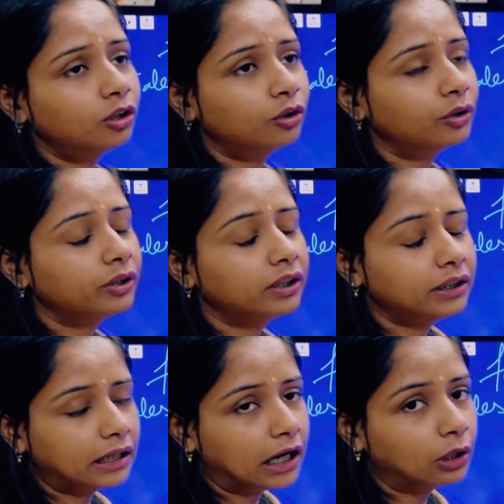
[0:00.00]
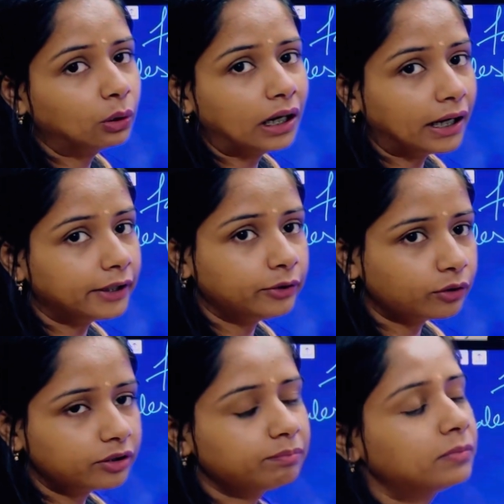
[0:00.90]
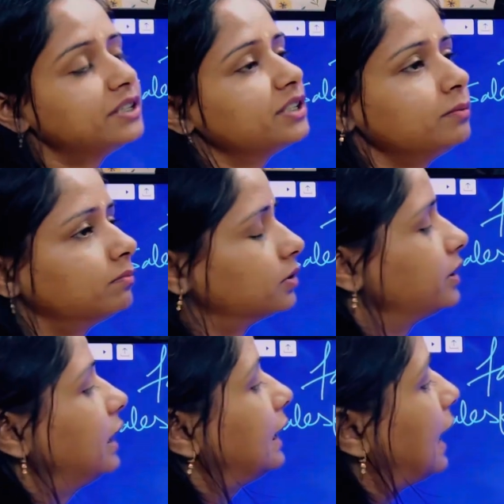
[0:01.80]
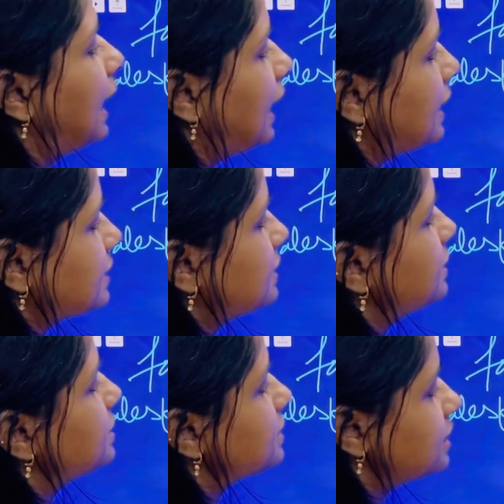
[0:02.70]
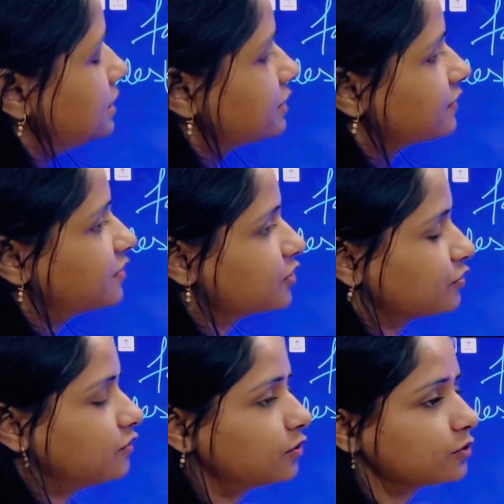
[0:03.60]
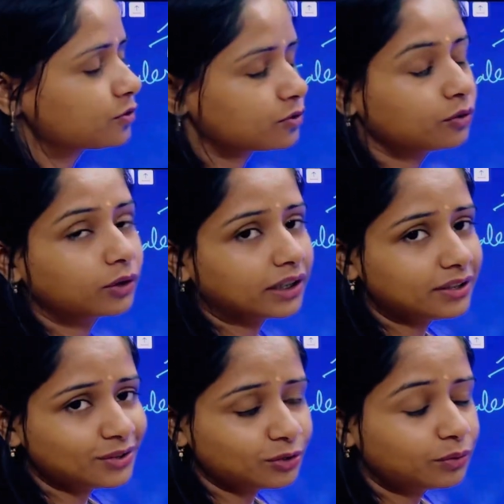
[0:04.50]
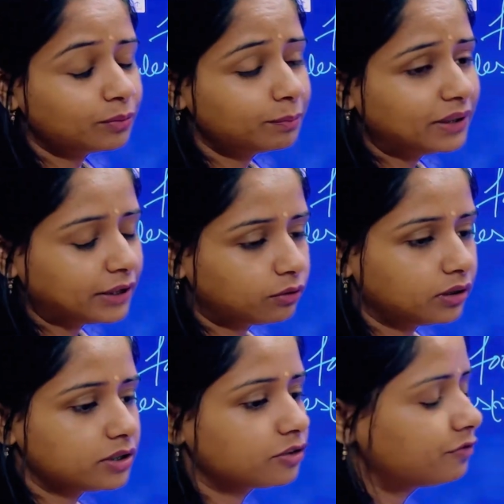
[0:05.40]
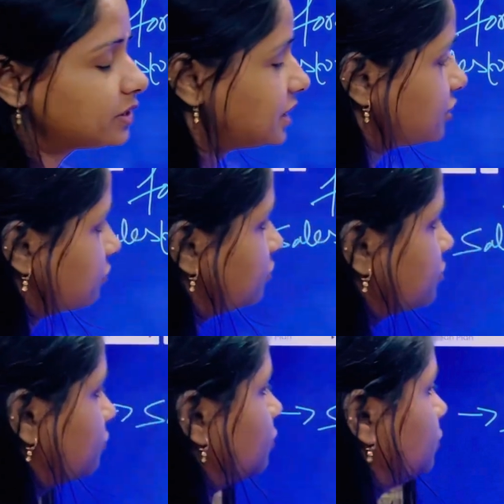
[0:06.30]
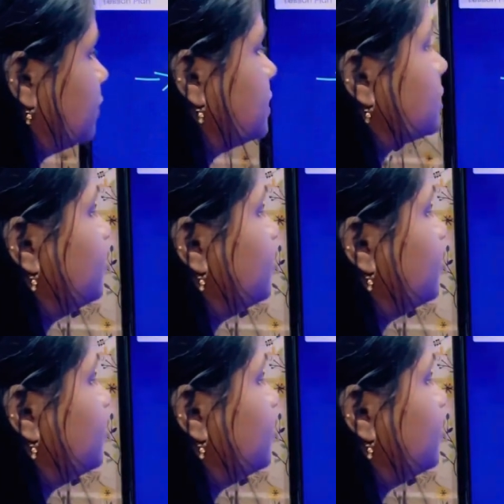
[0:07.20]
or now are not much important as this Salesforce flows. So okay, so the knowledge of Salesforce flow is